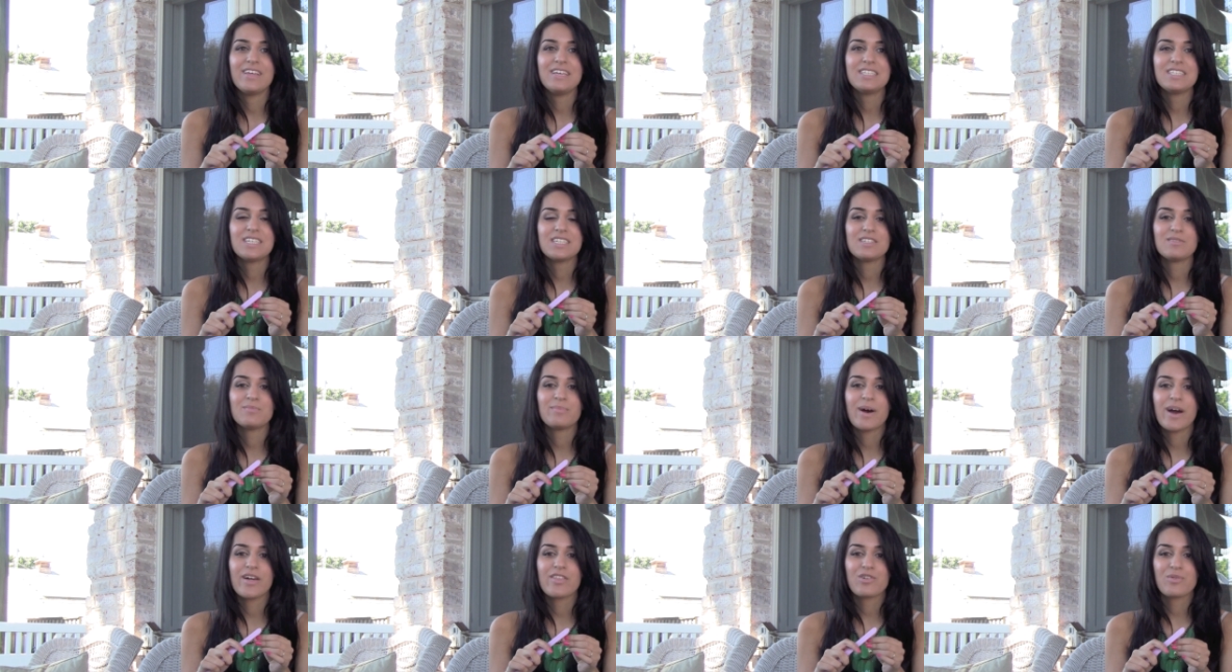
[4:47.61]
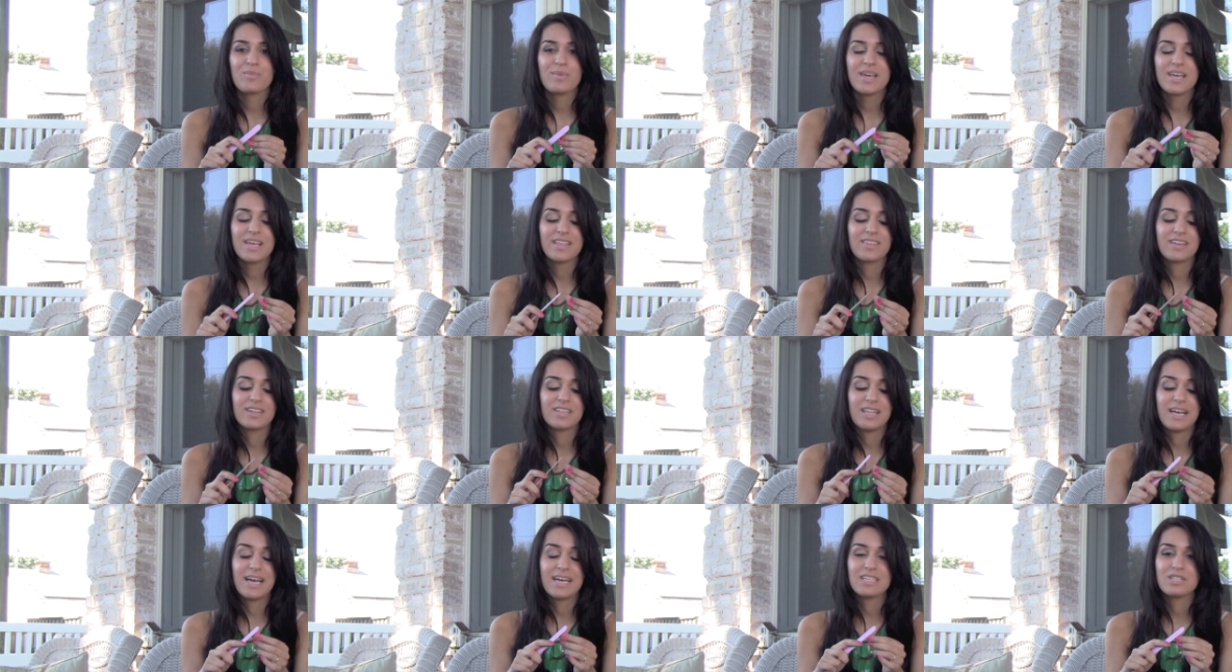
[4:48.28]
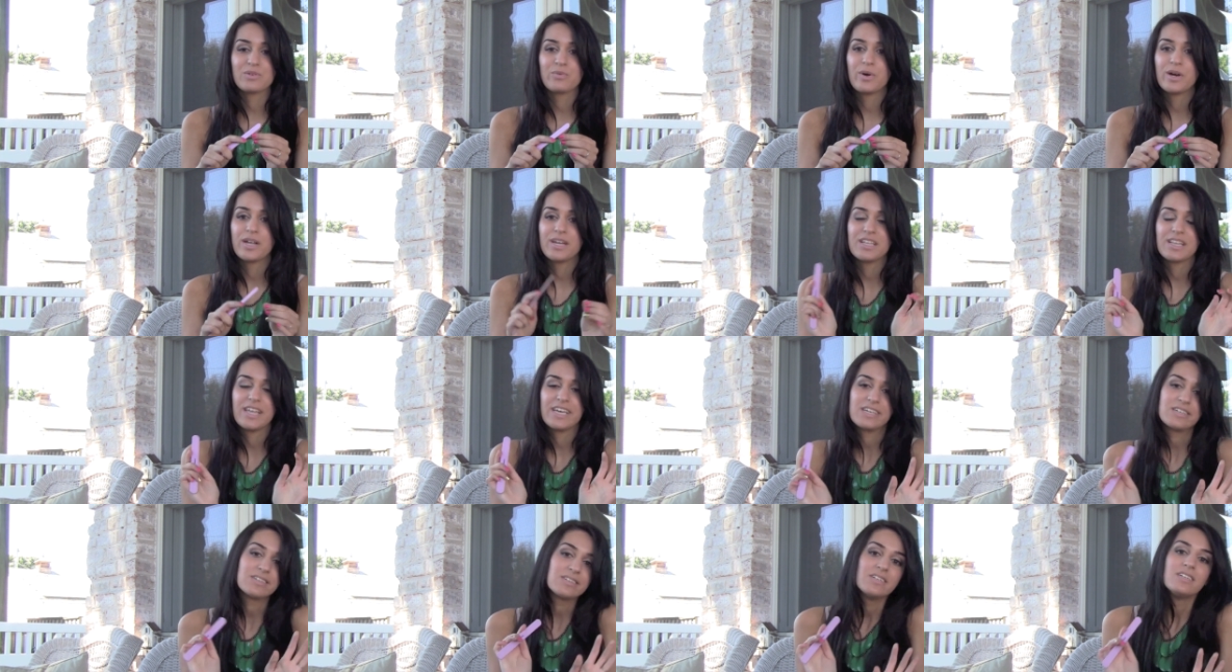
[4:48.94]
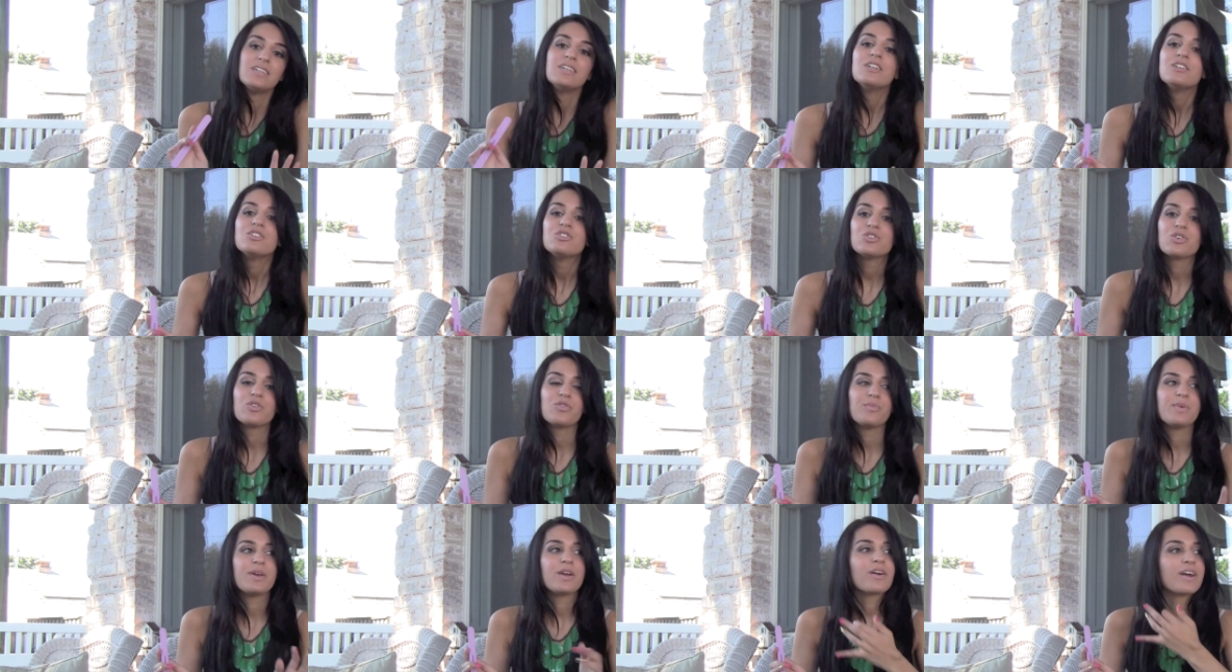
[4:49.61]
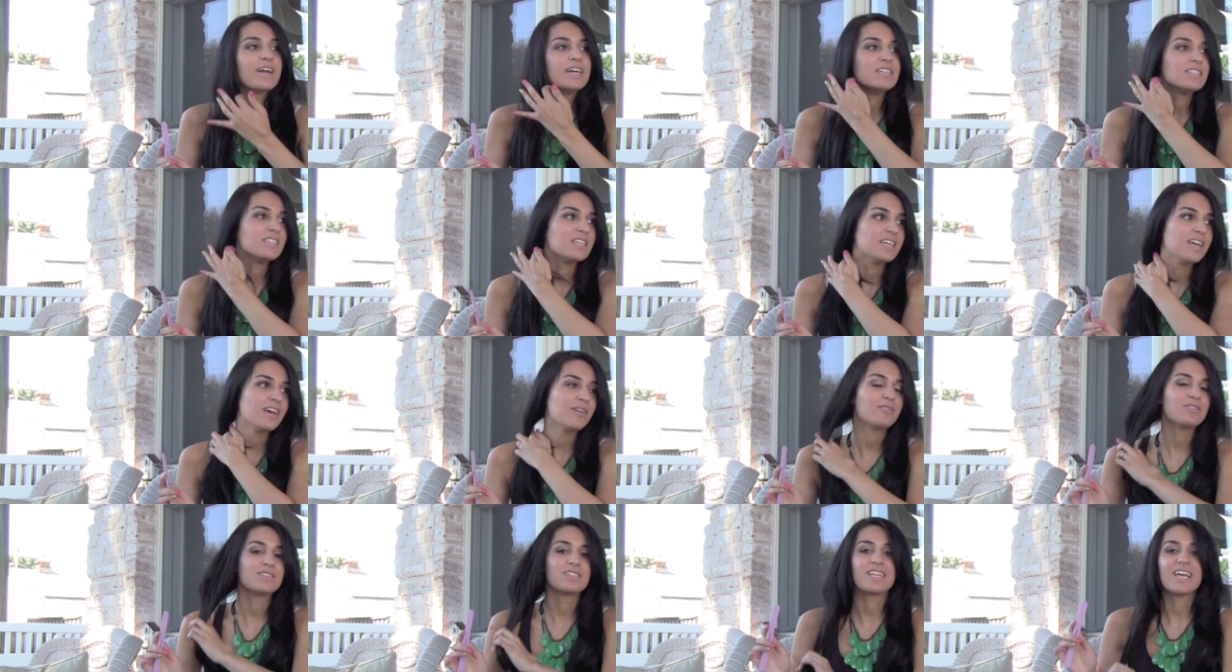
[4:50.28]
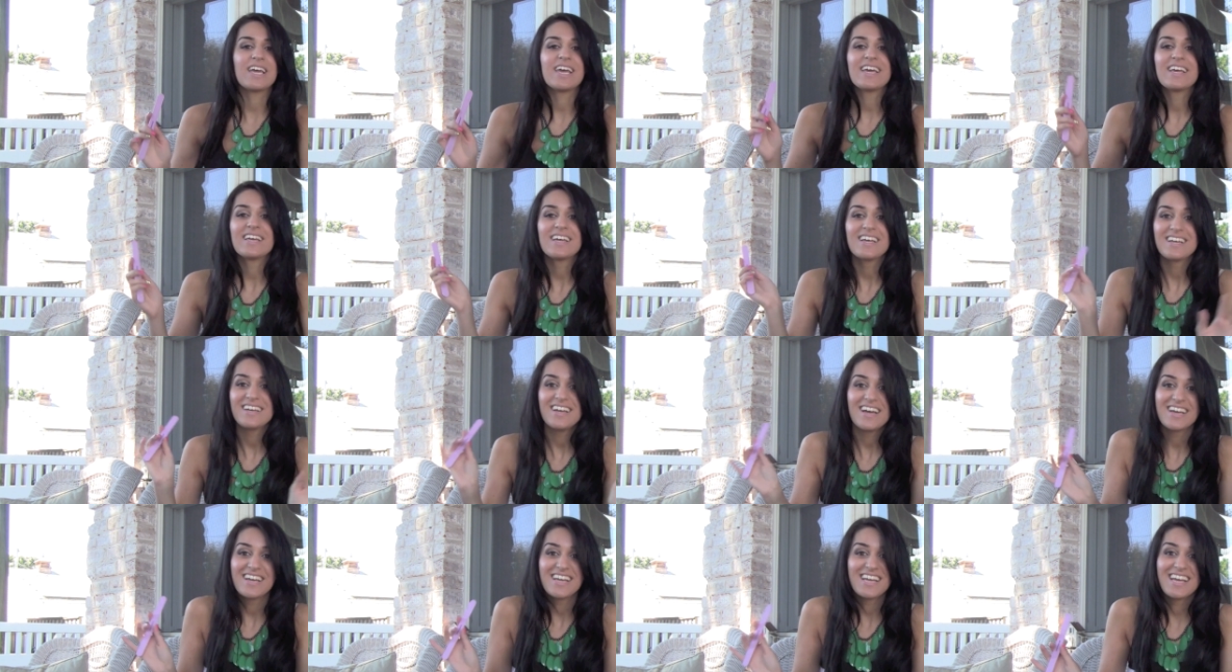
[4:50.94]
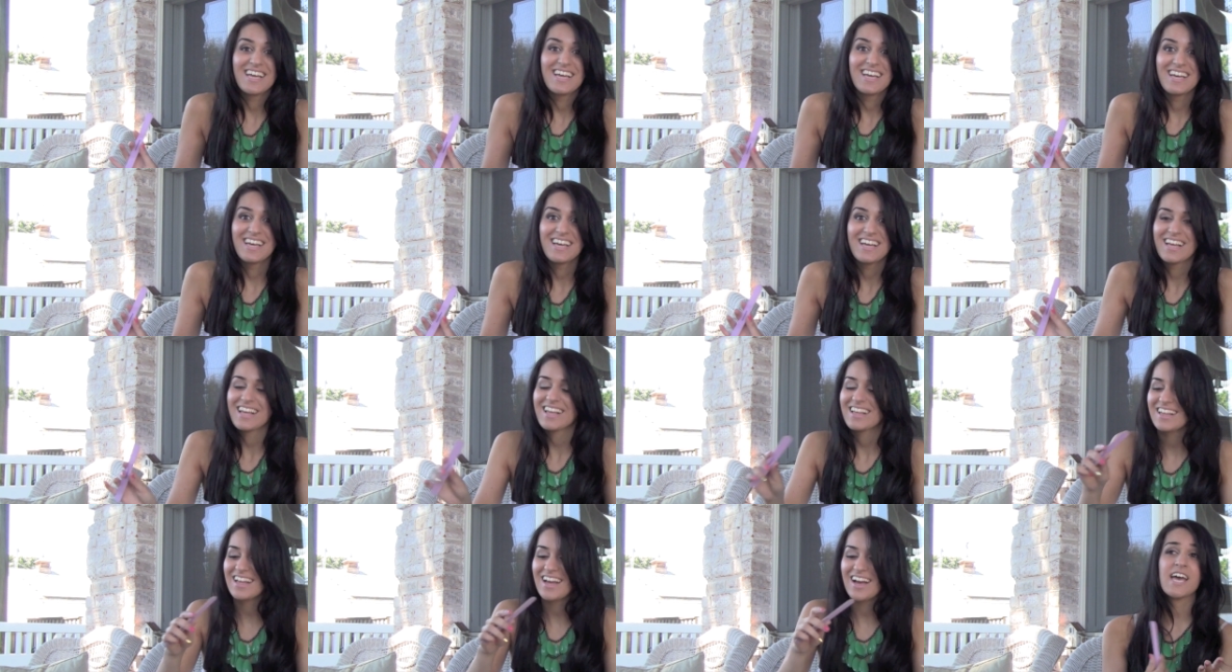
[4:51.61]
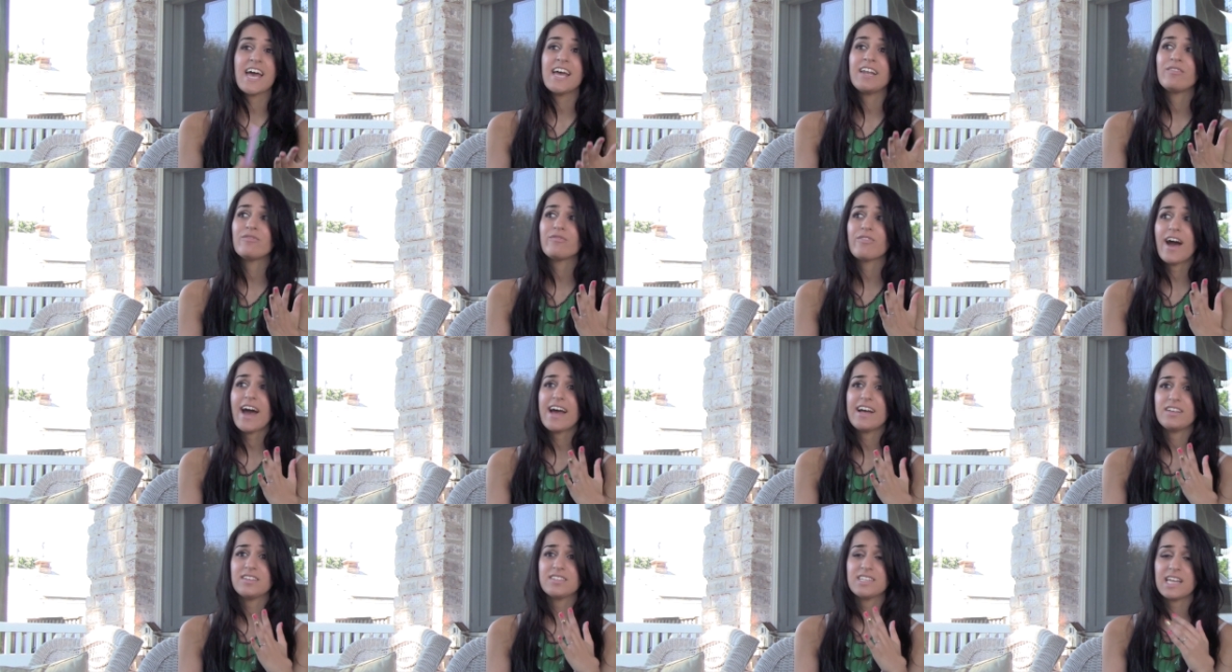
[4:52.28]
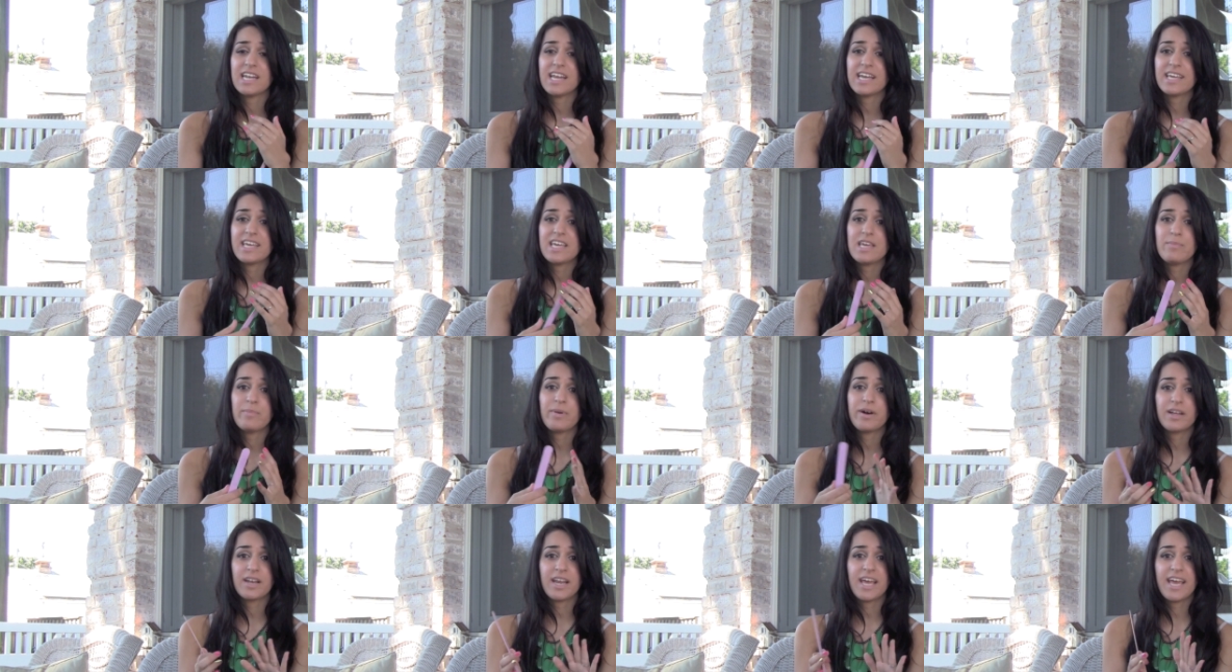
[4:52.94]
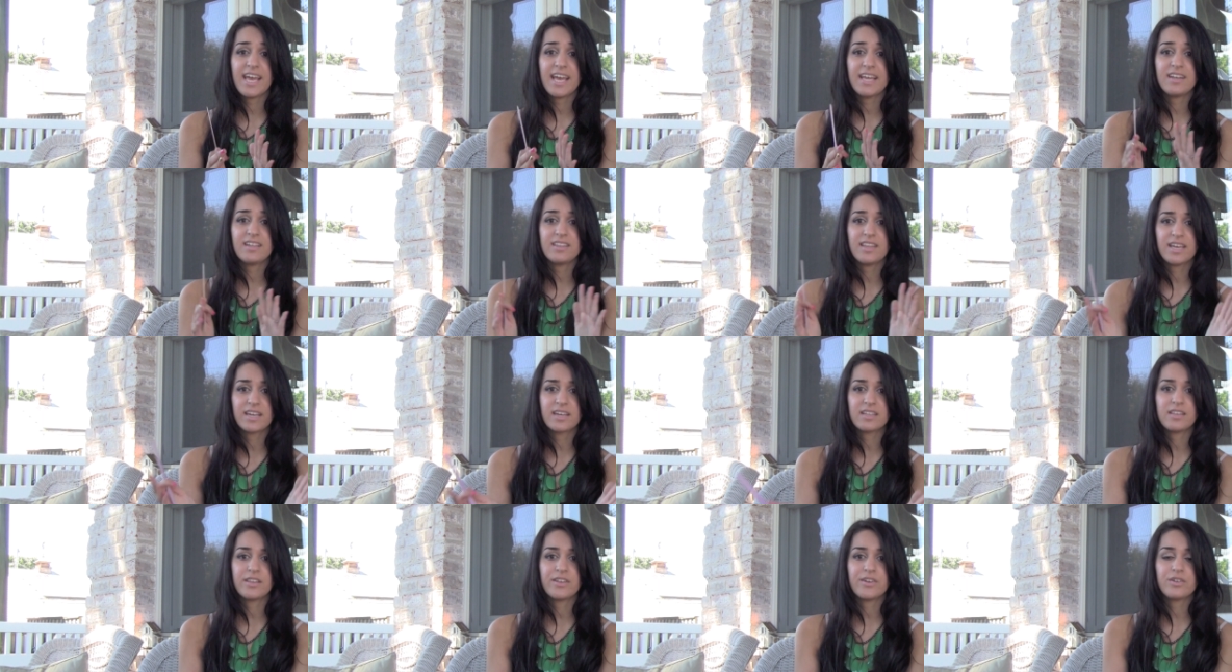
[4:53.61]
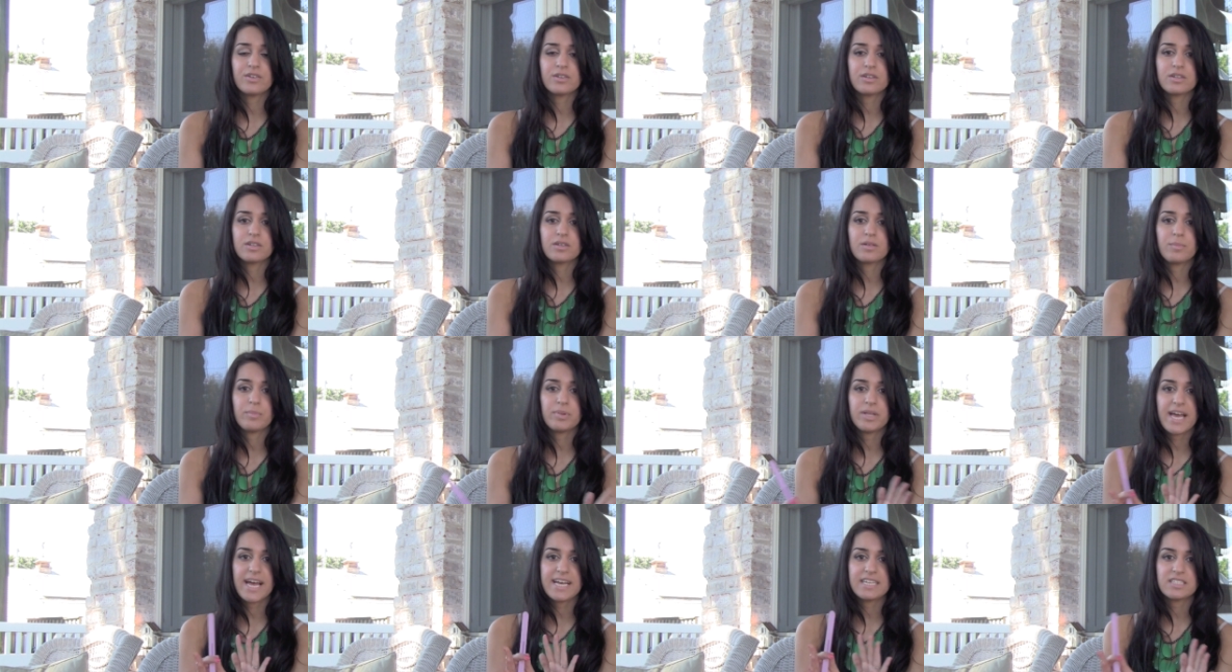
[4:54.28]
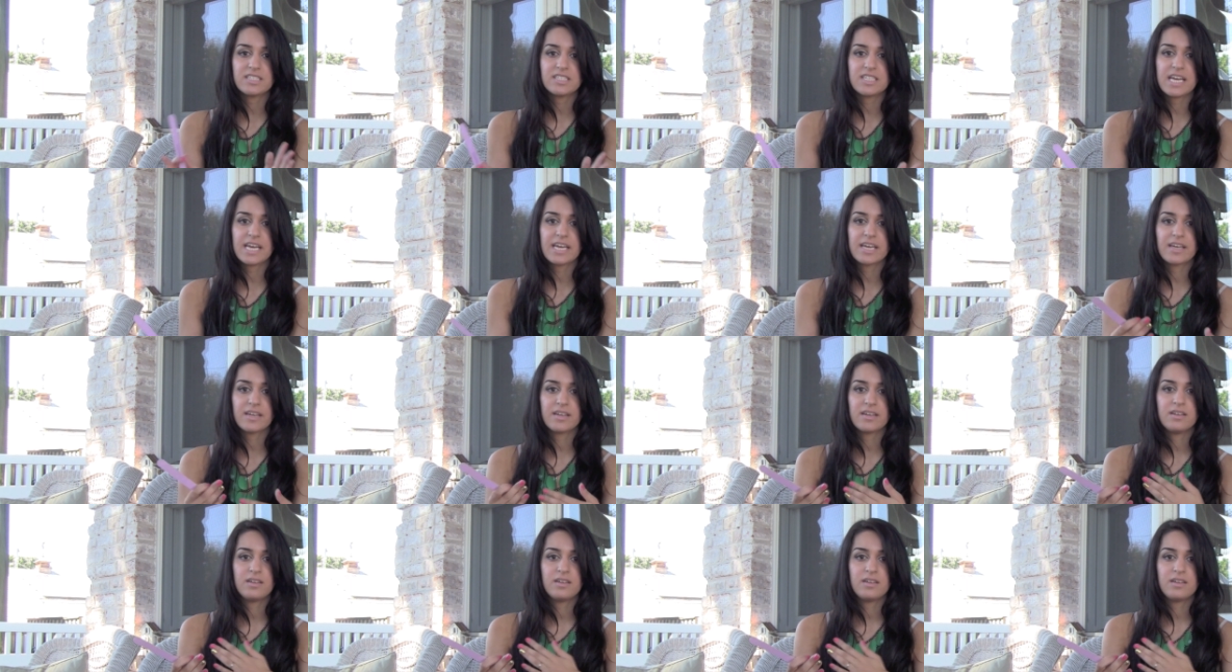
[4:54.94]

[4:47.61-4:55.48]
This doesn't bother me. The glass one, it, like, drove me crazy. It was like, ah! 10 files that I keep on hand in, like, a little plastic